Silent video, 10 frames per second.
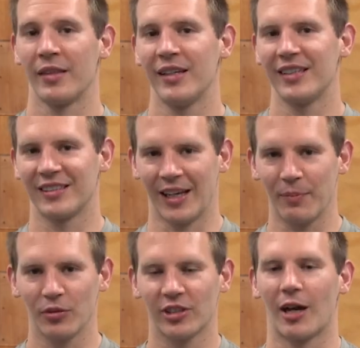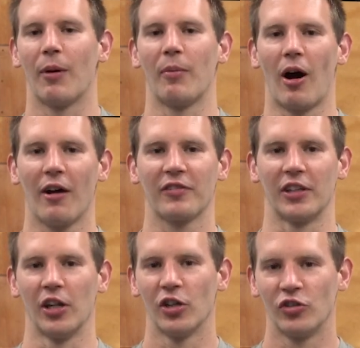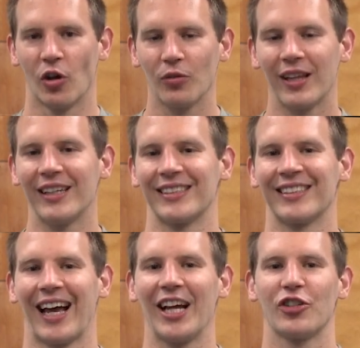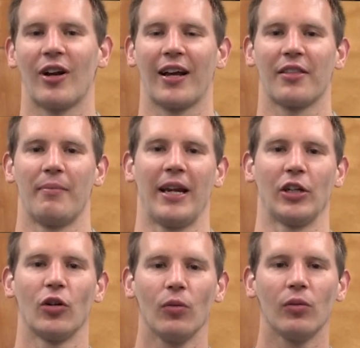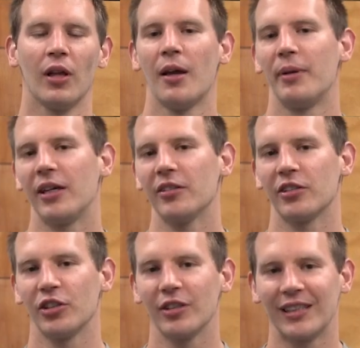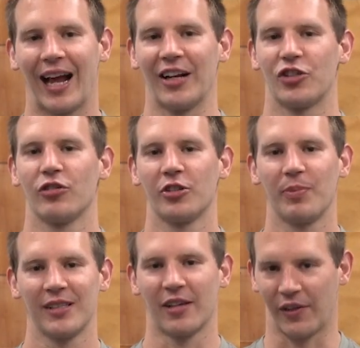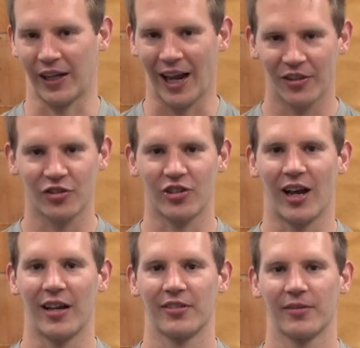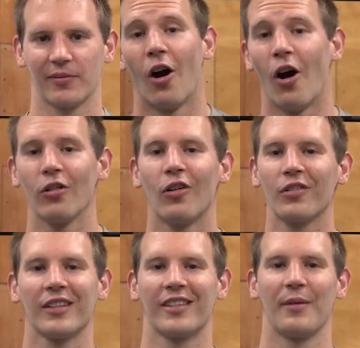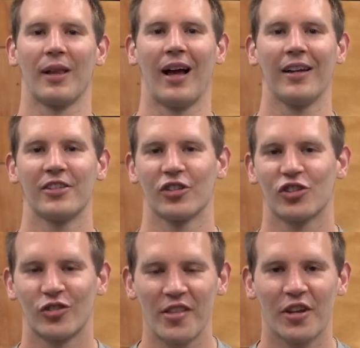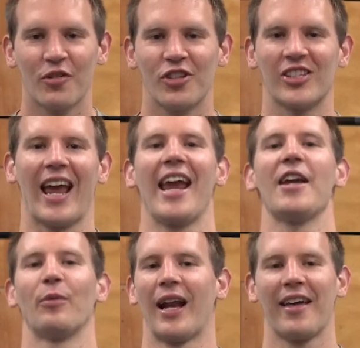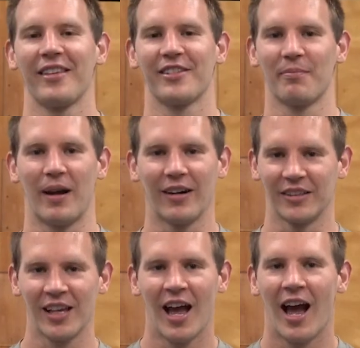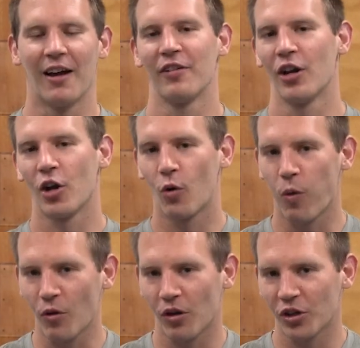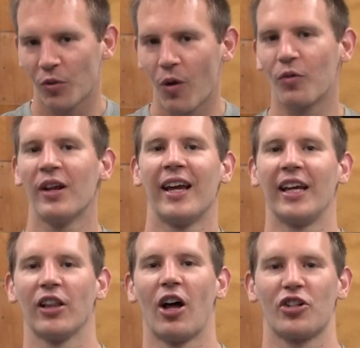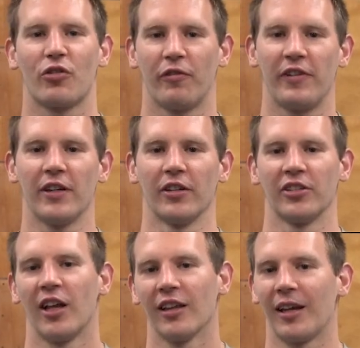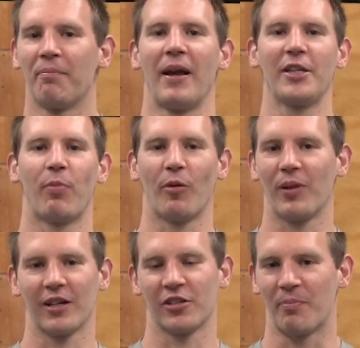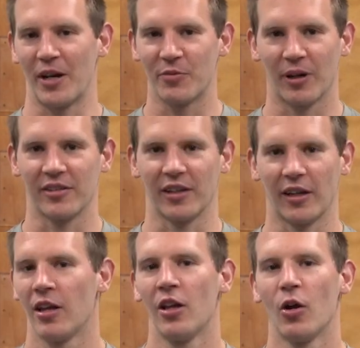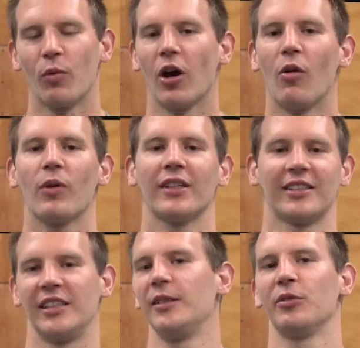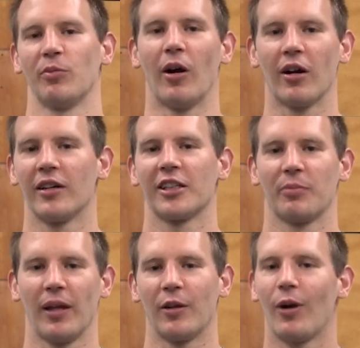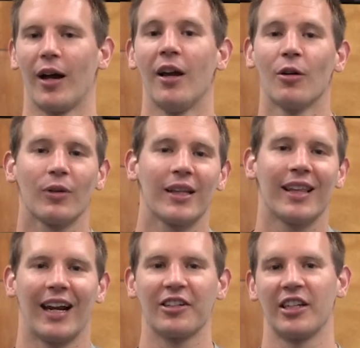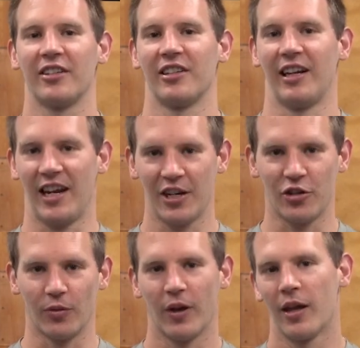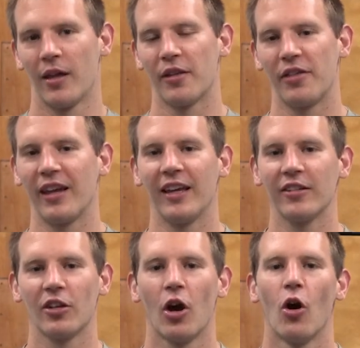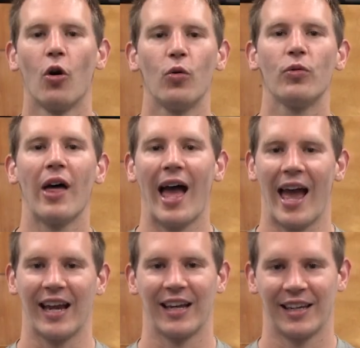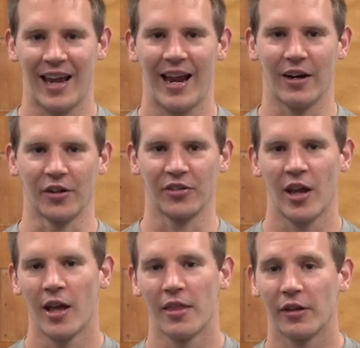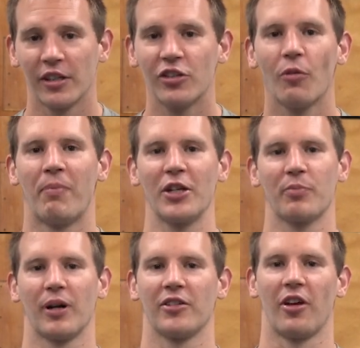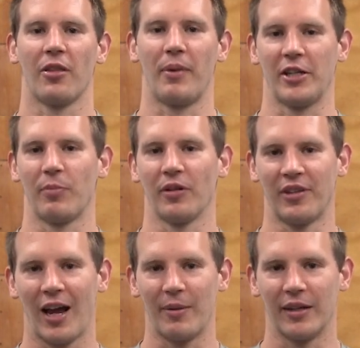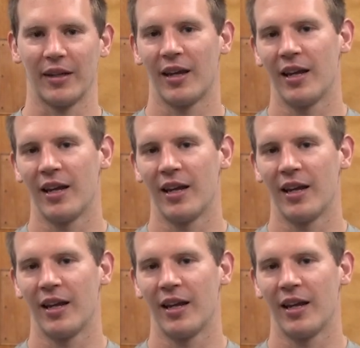These examples come up often. Don't let it sidetrack the main goal because you're attached to a specific exercise. Along the same lines, strength coaches hate when athletes and parents have quote-unquote illogical fears, like baseball players bench pressing. We all want to seem smart and explain why really that actually isn't an issue. The thing is, who the heck cares? There is no bench press on the baseball diamond.